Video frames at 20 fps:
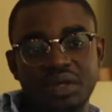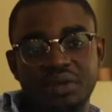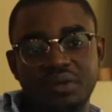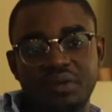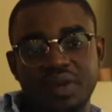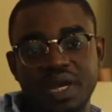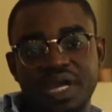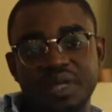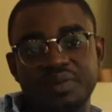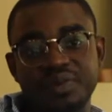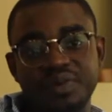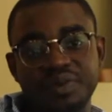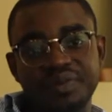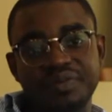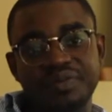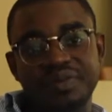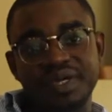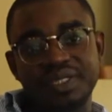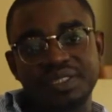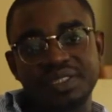Quite
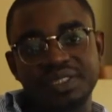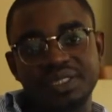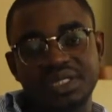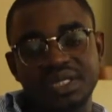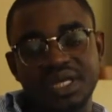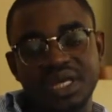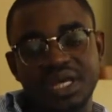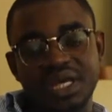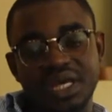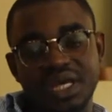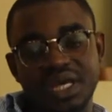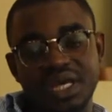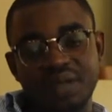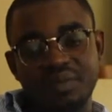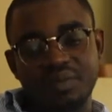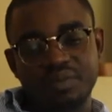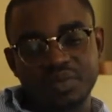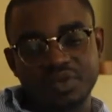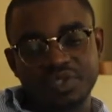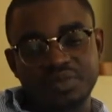beyond that,
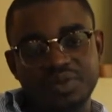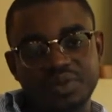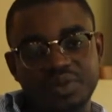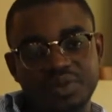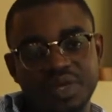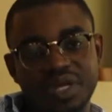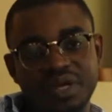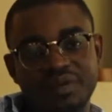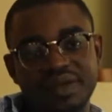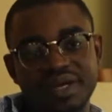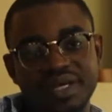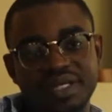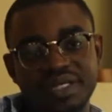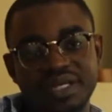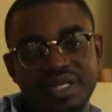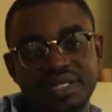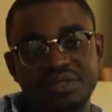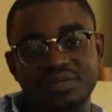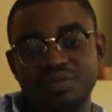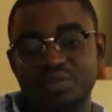most people have
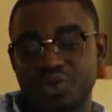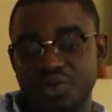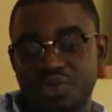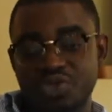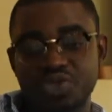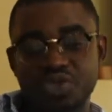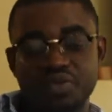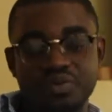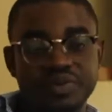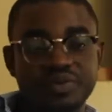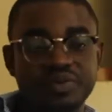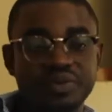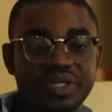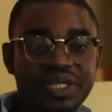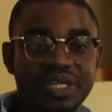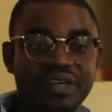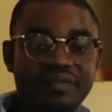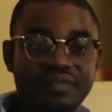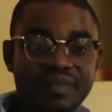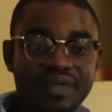ideas. Most young people that
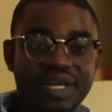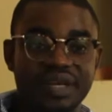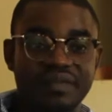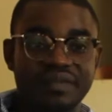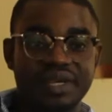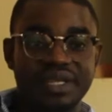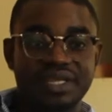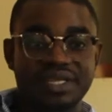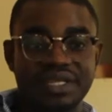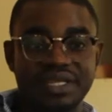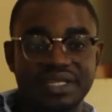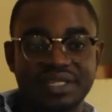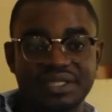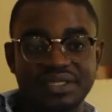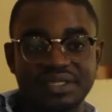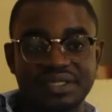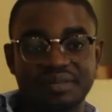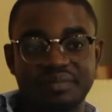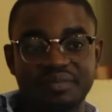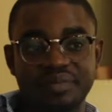I've met have
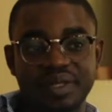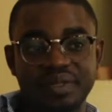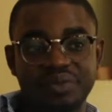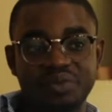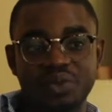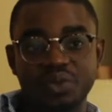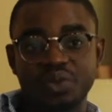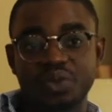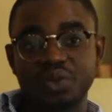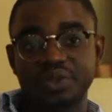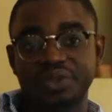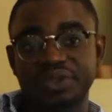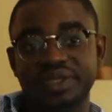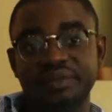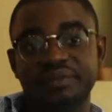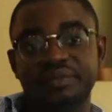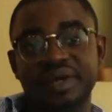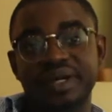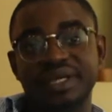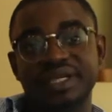ideas. But what holds
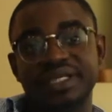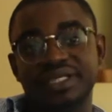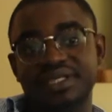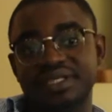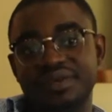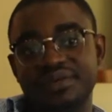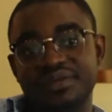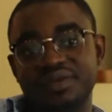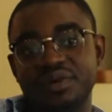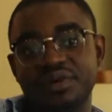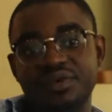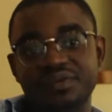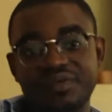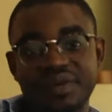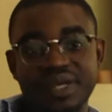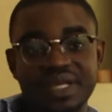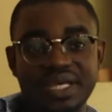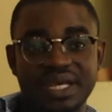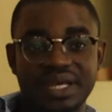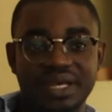them back is the fear of
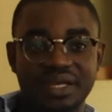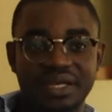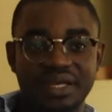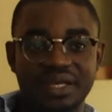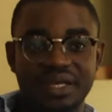failure.